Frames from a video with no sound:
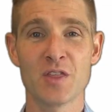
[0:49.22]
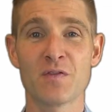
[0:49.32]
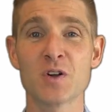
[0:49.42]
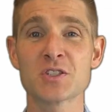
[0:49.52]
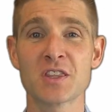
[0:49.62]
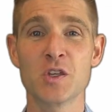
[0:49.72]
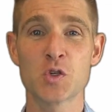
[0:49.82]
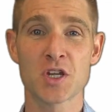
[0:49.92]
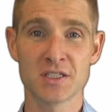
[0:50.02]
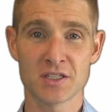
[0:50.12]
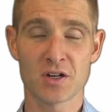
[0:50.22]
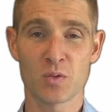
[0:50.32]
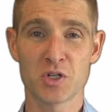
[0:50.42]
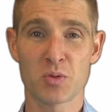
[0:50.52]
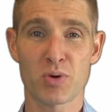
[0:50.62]
The first thing that you should consider
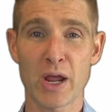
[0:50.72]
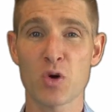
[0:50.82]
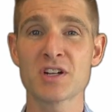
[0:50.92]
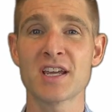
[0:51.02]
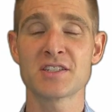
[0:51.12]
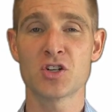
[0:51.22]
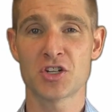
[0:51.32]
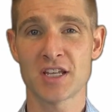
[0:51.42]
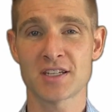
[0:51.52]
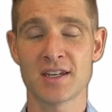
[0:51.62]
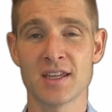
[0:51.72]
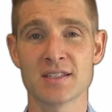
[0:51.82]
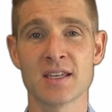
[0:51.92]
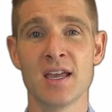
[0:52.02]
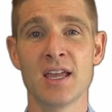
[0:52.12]
when you're prioritizing your test
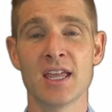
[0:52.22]
ideas